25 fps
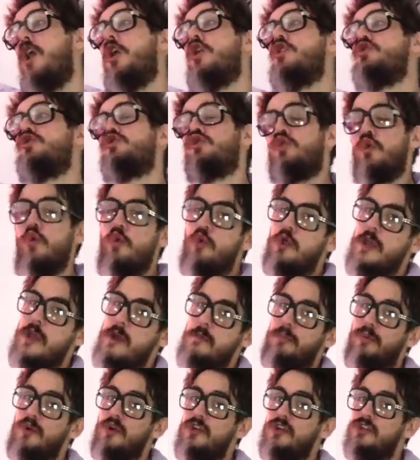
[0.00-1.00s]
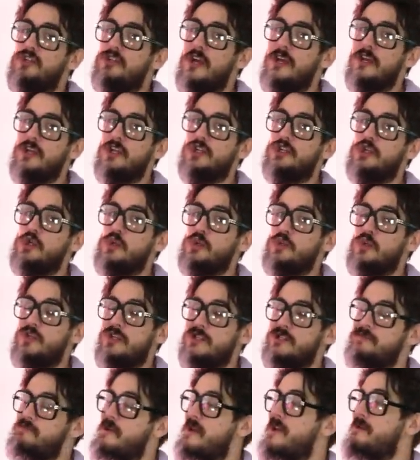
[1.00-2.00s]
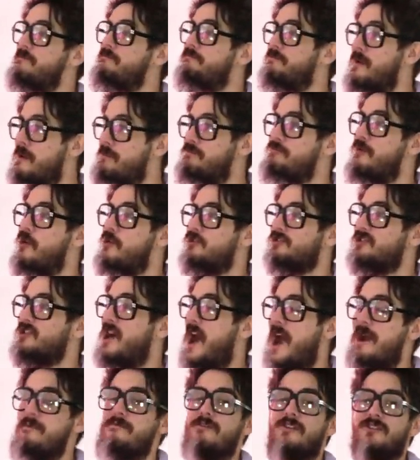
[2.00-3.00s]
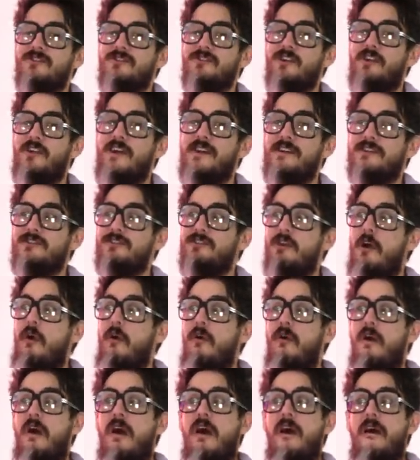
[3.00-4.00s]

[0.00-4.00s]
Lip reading: truly appreciate you choosing to spend a bit more time with us today. So,